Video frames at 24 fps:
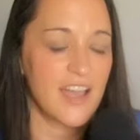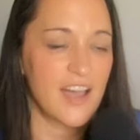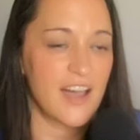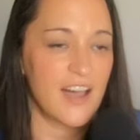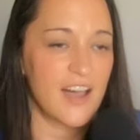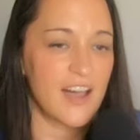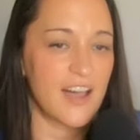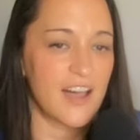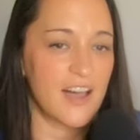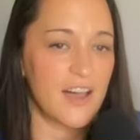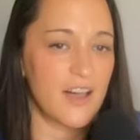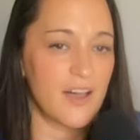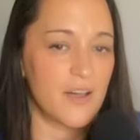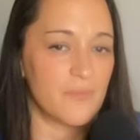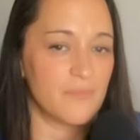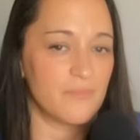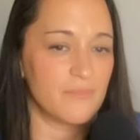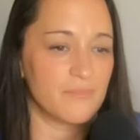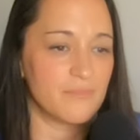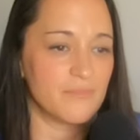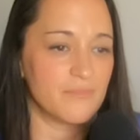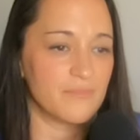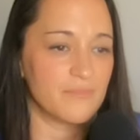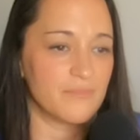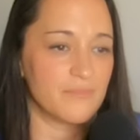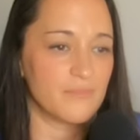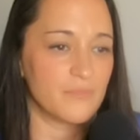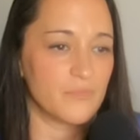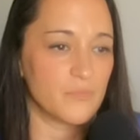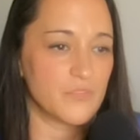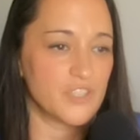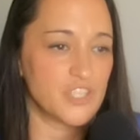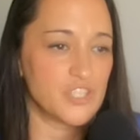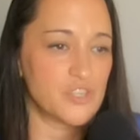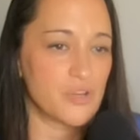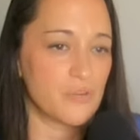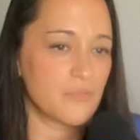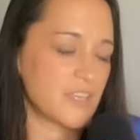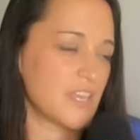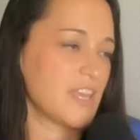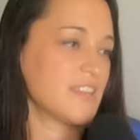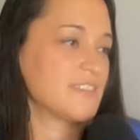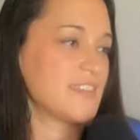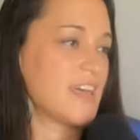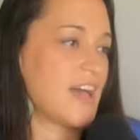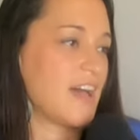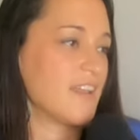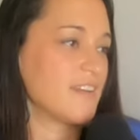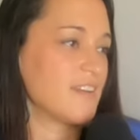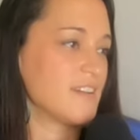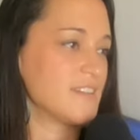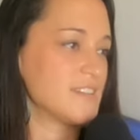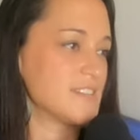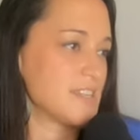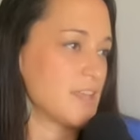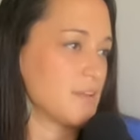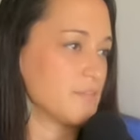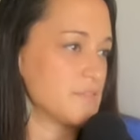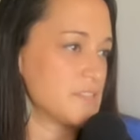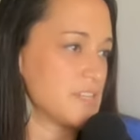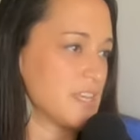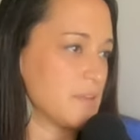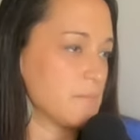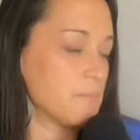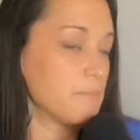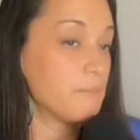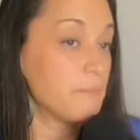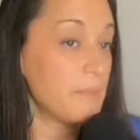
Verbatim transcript: um, you don't get that on self tape.